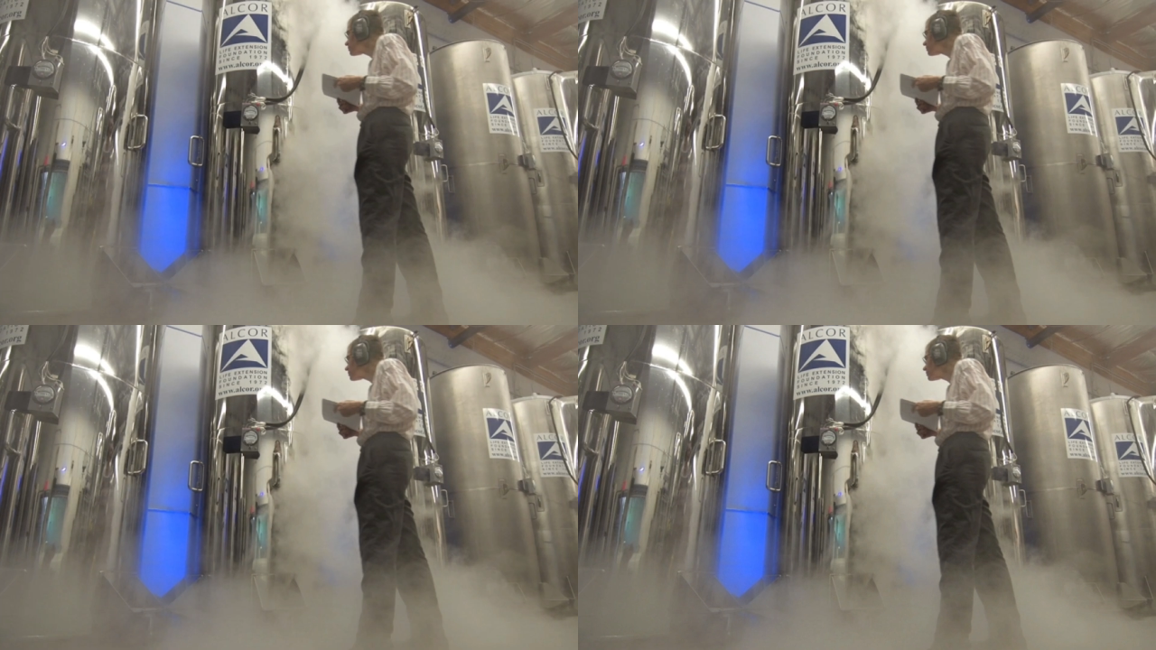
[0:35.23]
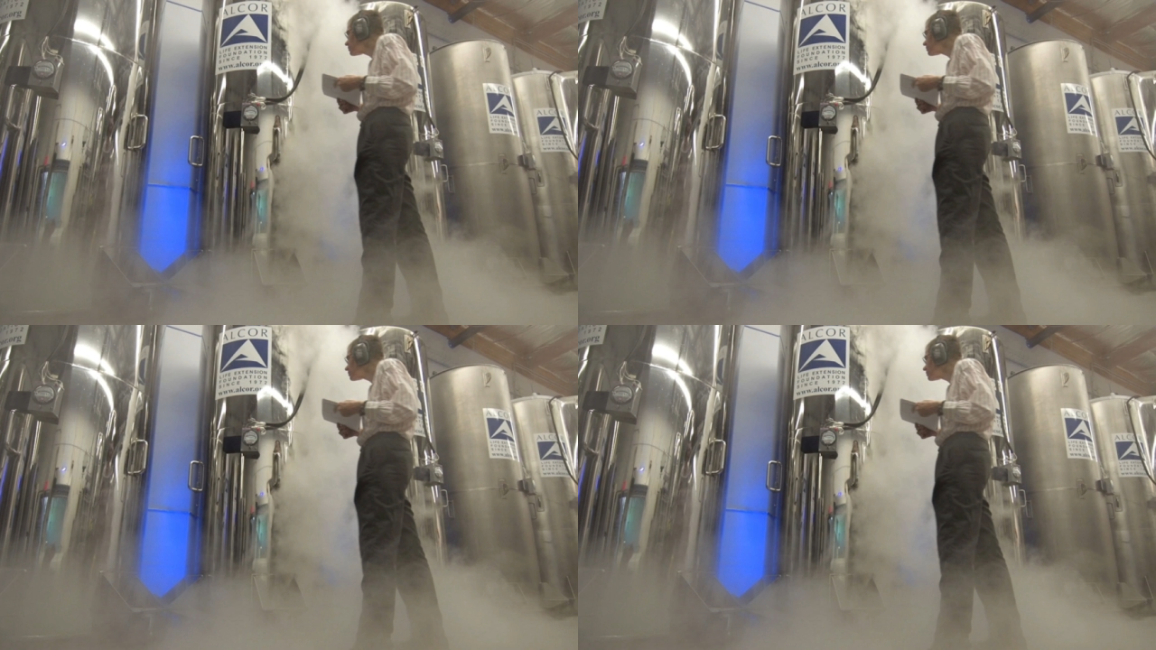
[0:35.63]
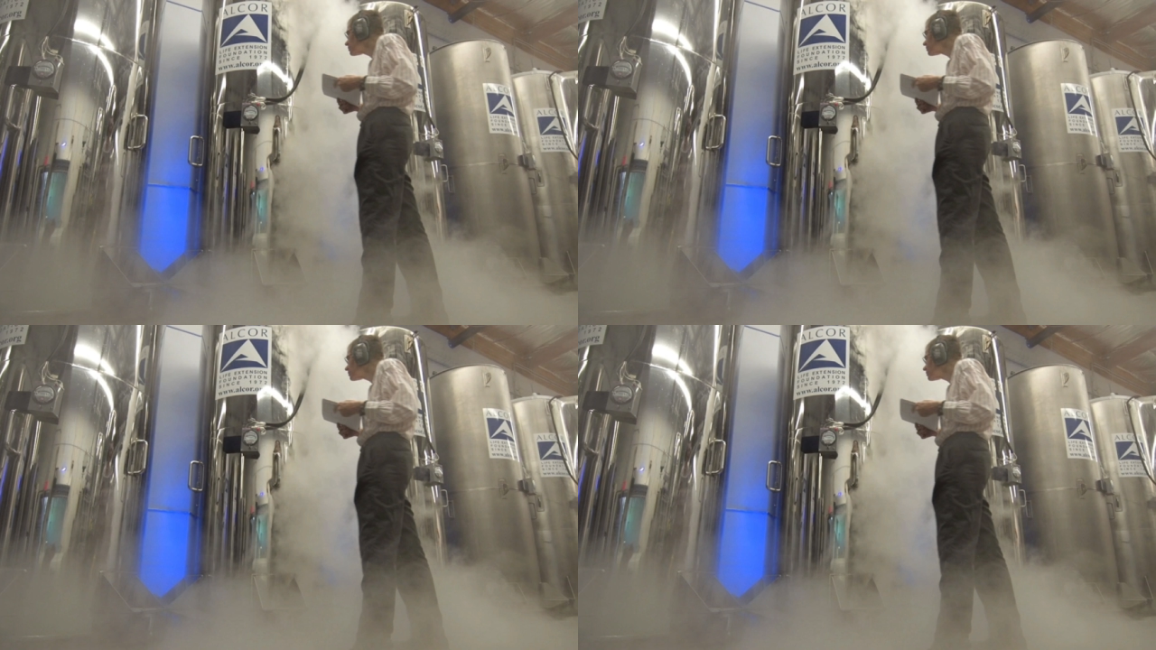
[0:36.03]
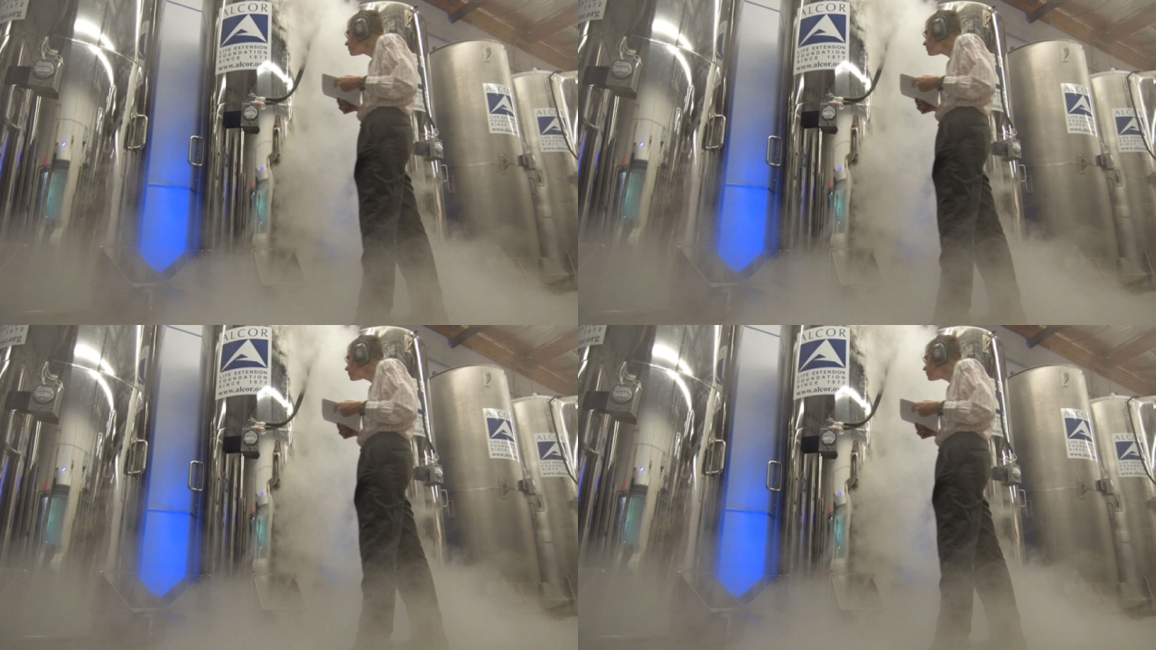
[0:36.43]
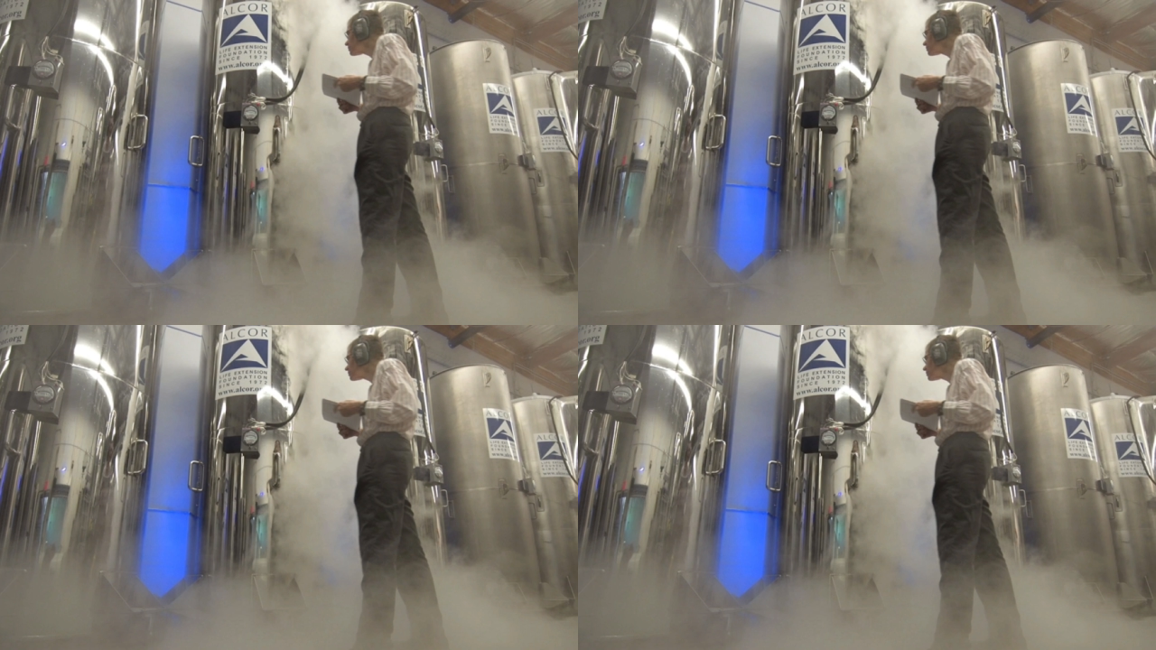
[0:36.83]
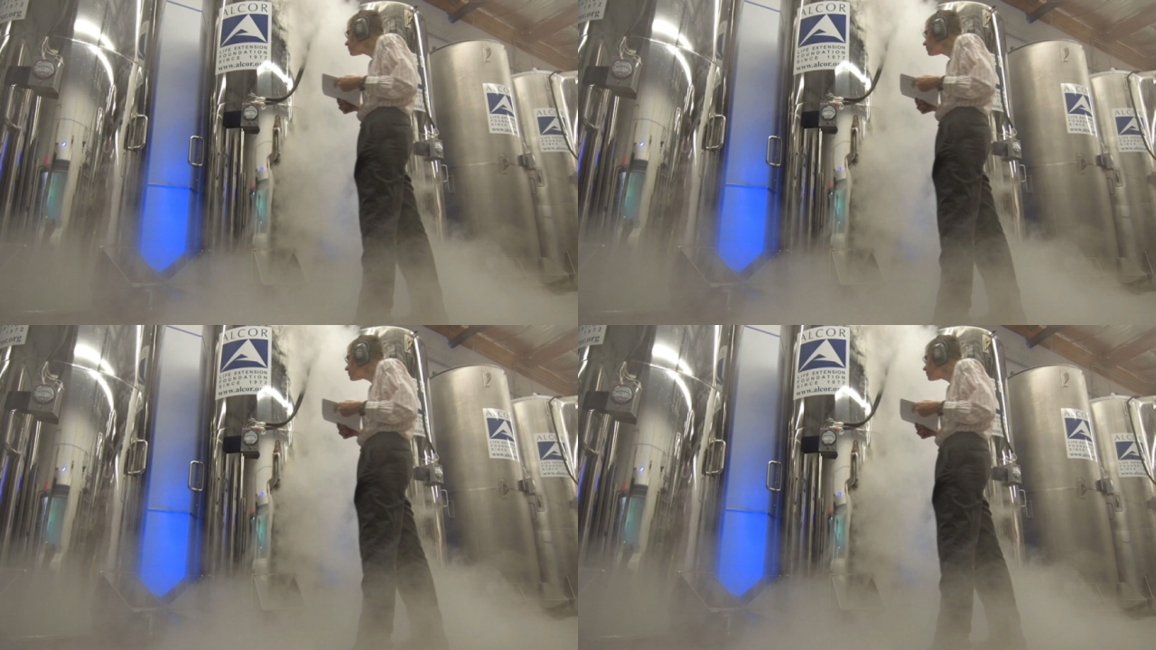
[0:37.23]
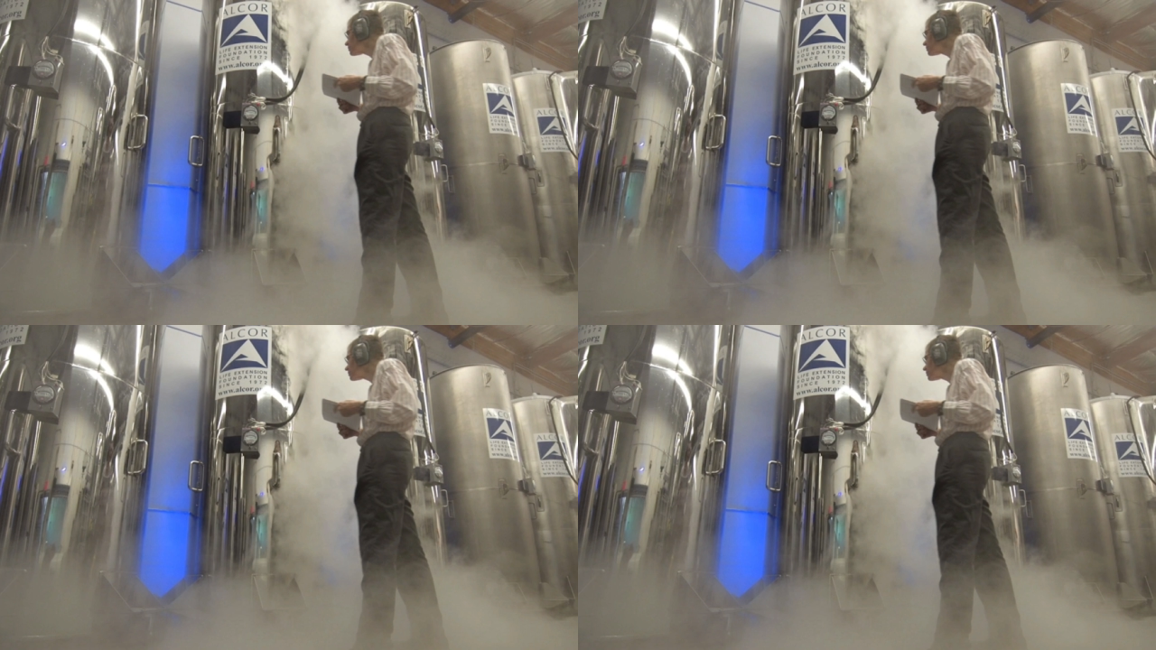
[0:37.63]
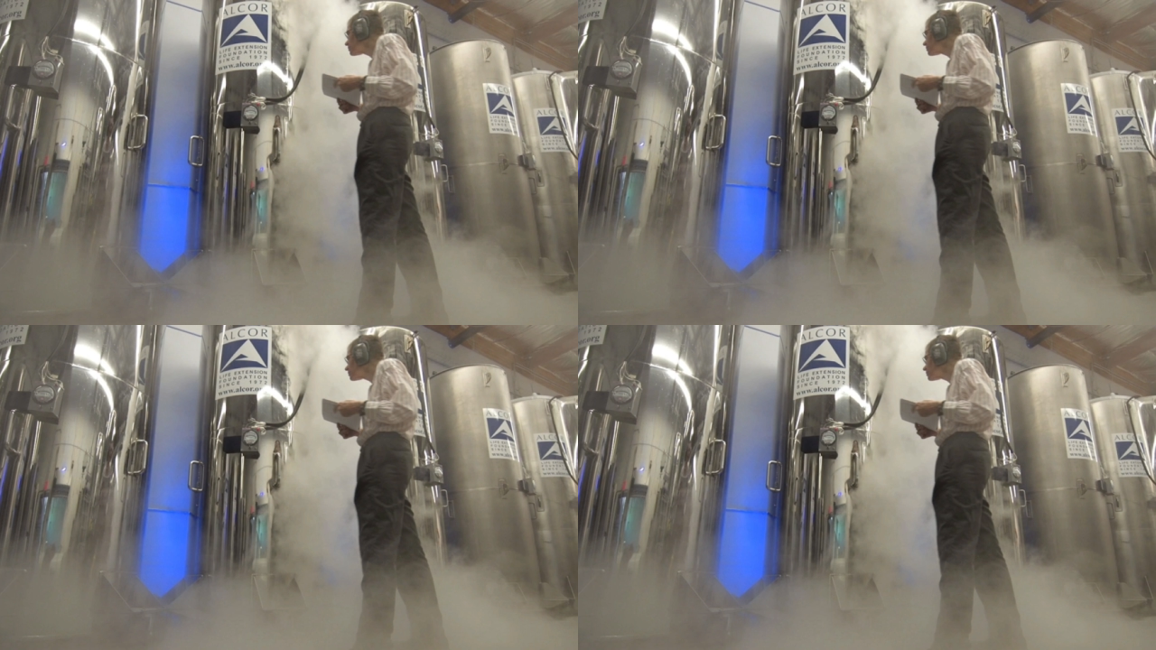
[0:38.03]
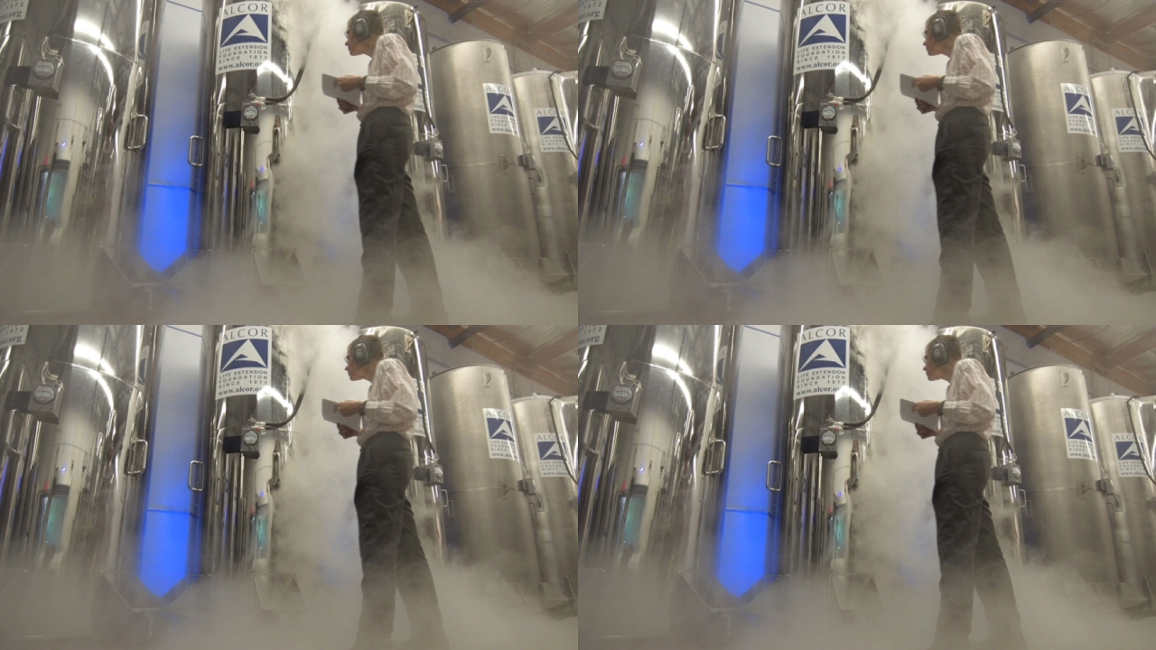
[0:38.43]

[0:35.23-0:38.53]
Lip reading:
[unreadable: no face in view]